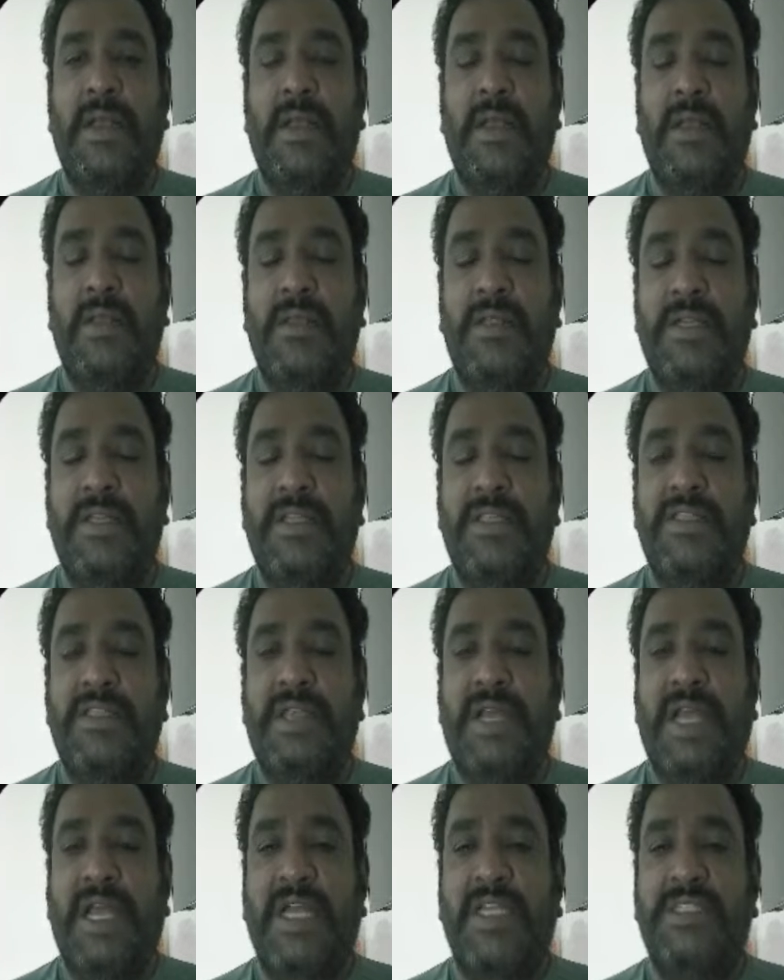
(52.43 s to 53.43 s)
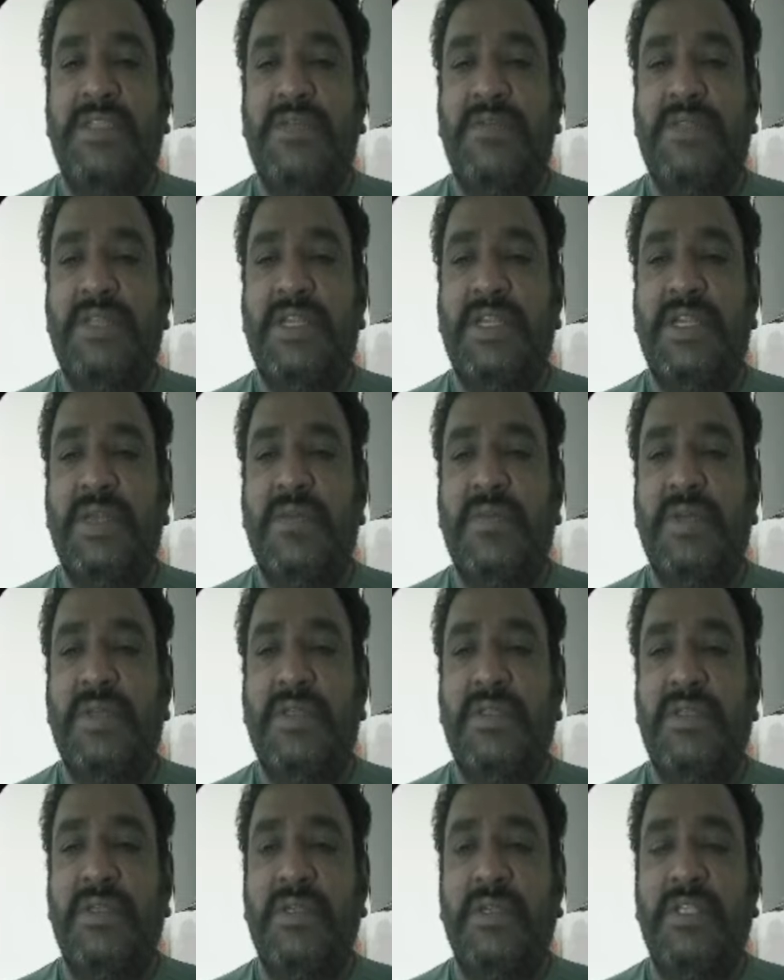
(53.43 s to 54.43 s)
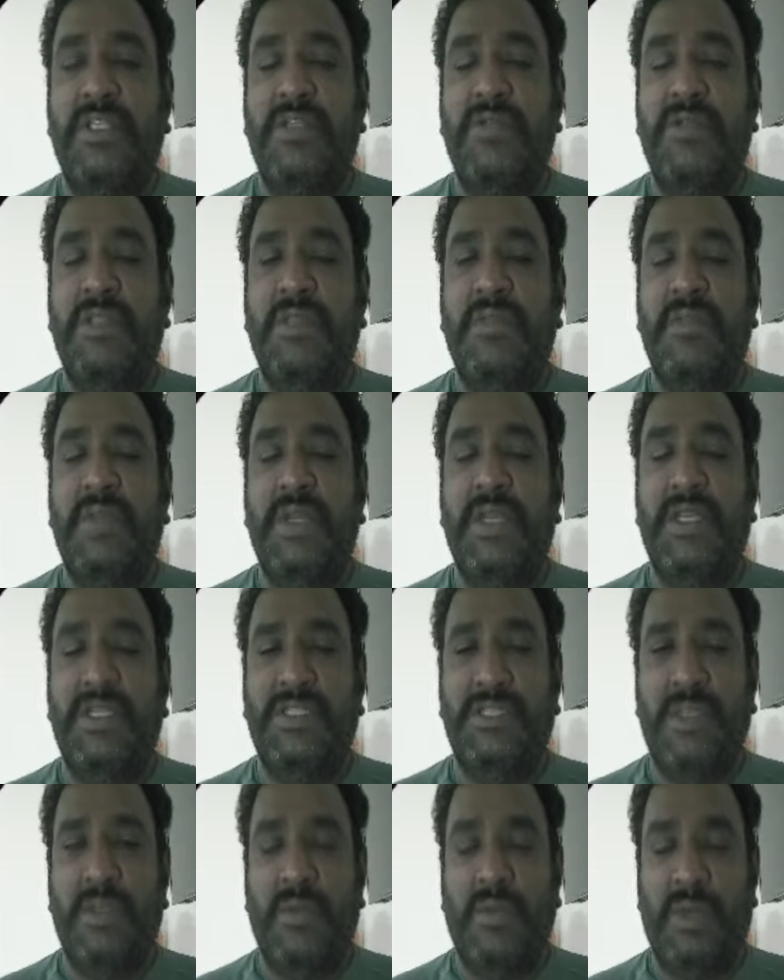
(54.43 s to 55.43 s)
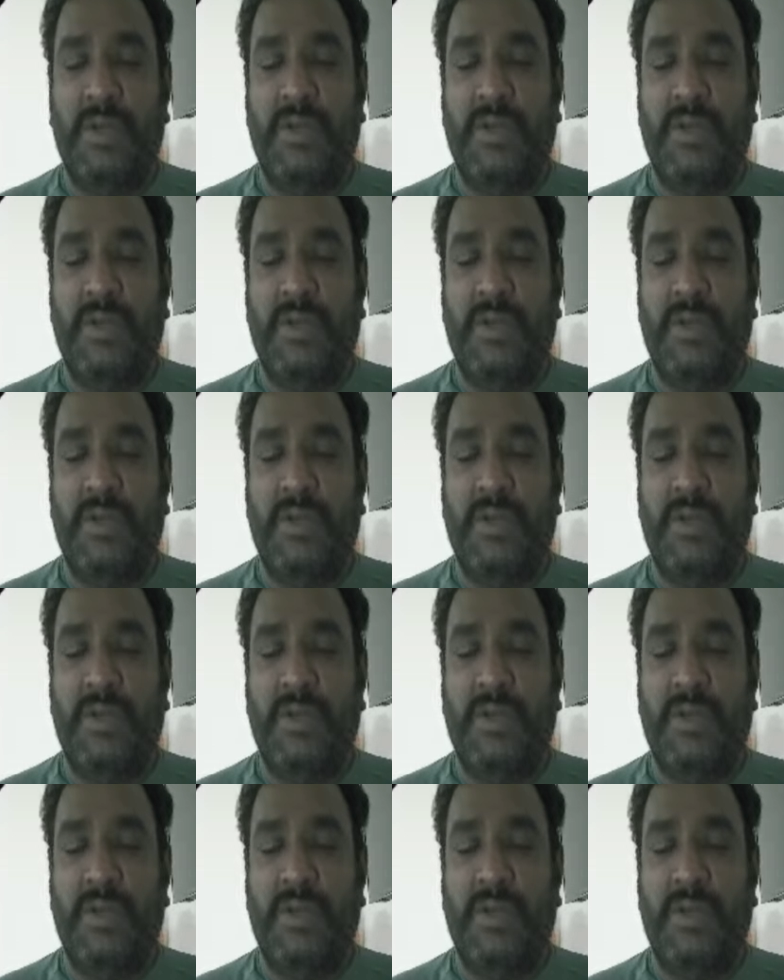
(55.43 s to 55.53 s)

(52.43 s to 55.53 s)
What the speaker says: that is accept three numbers, display the biggest number.